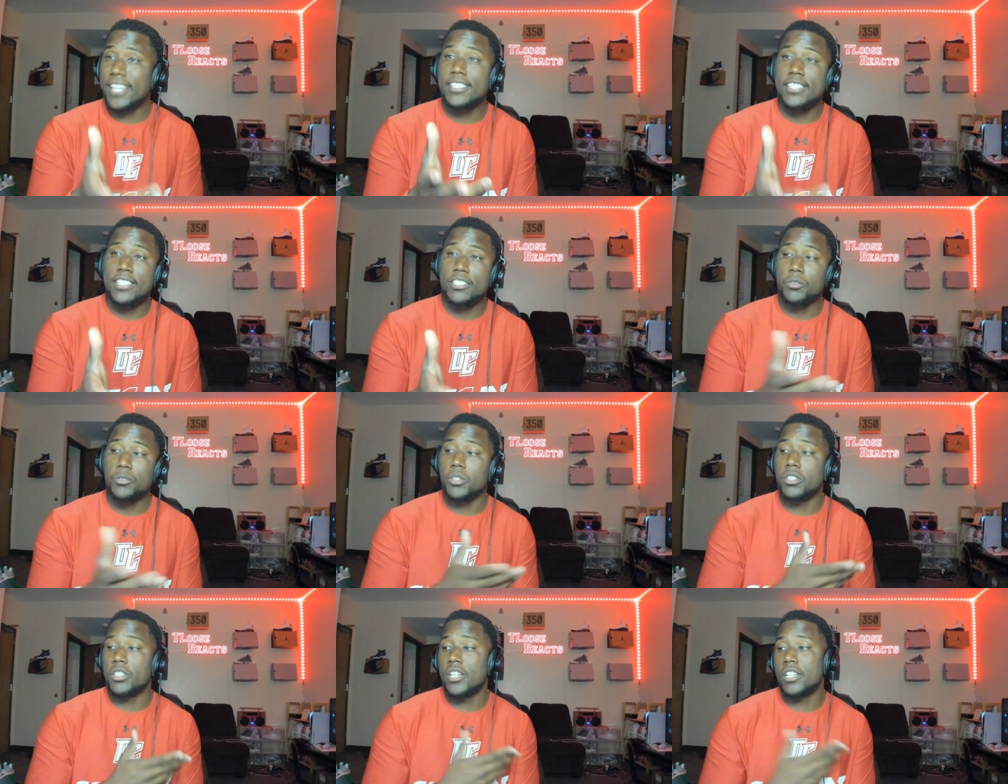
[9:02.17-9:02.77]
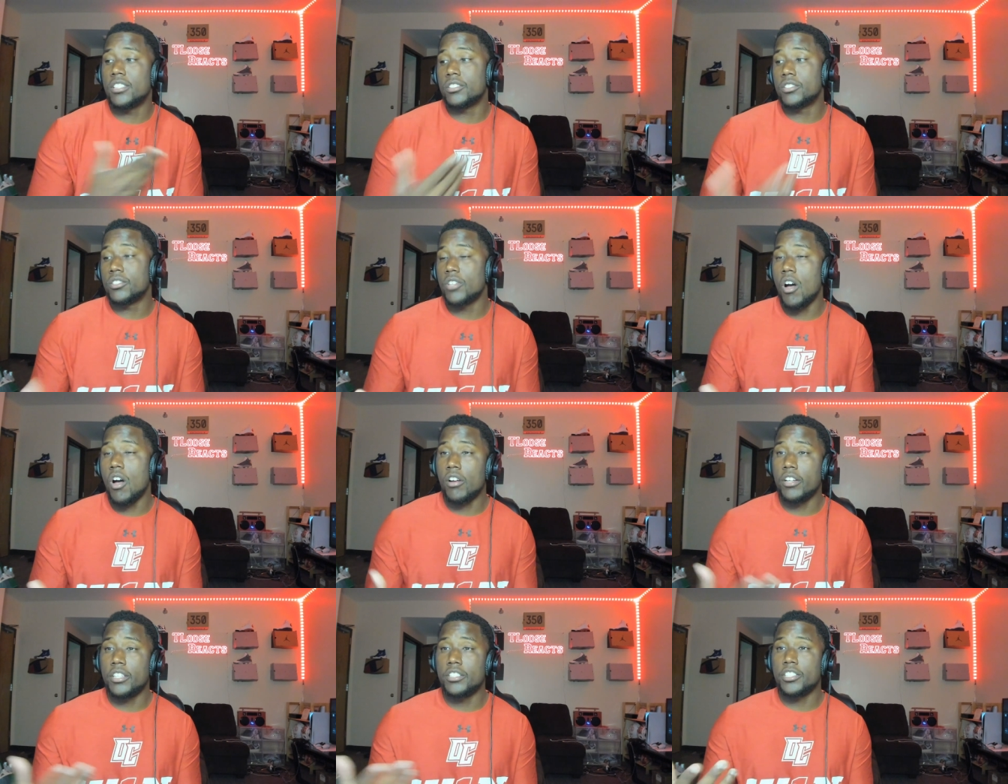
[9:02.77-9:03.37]
this, or another
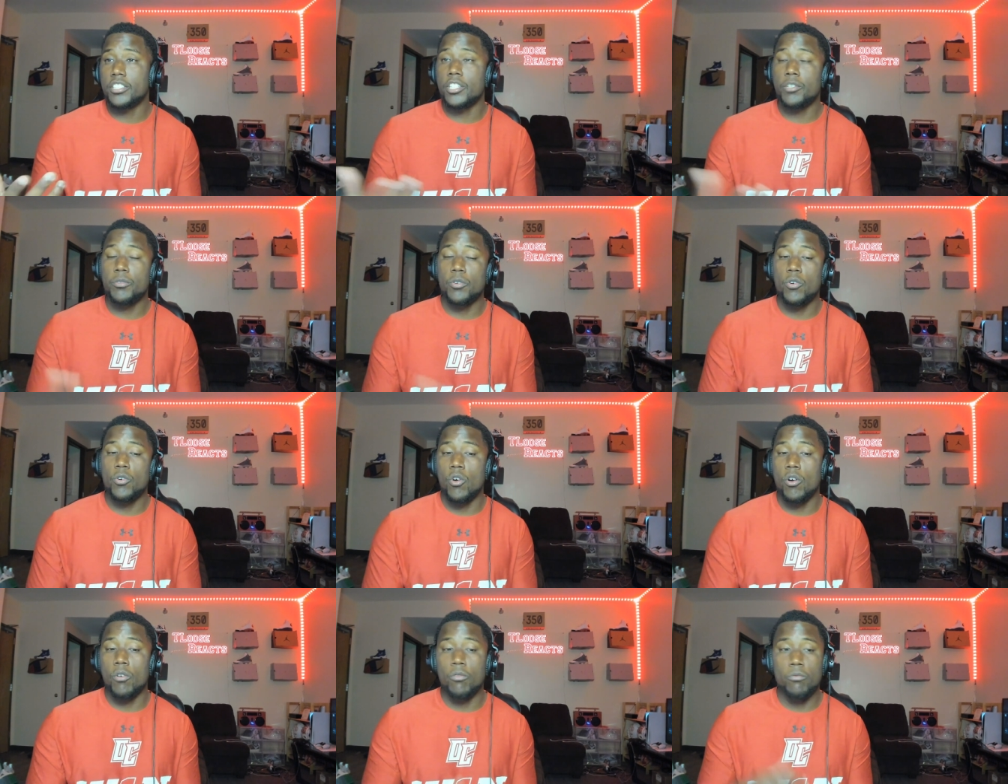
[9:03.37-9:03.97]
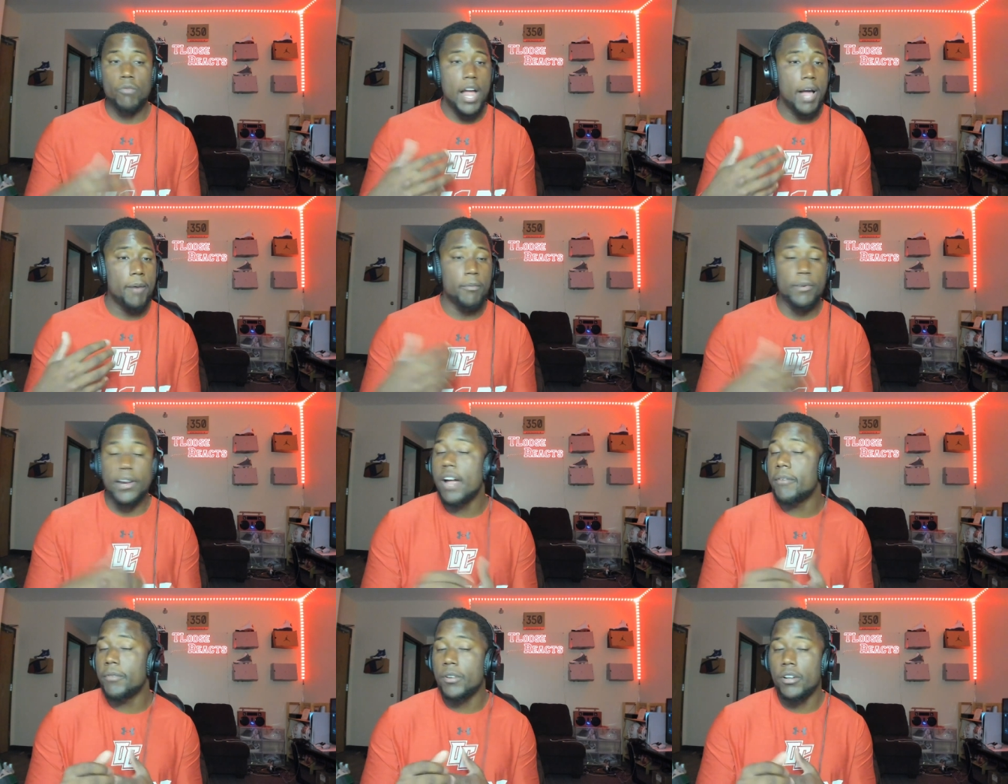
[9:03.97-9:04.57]
song in general, or rap,
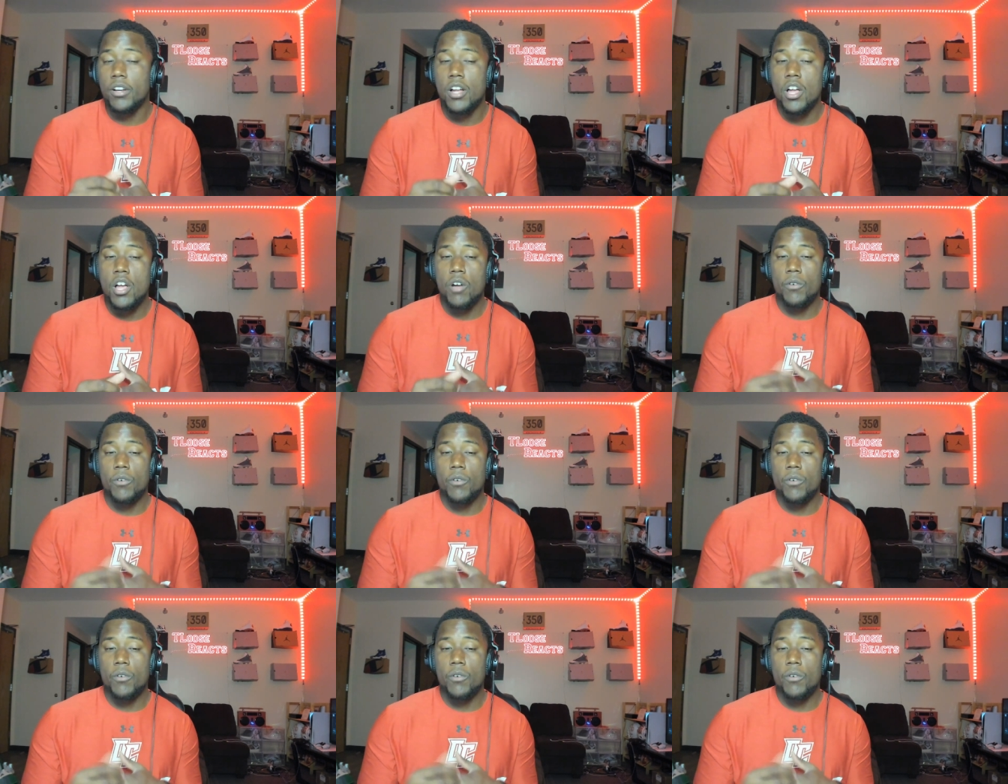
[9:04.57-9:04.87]
whatever,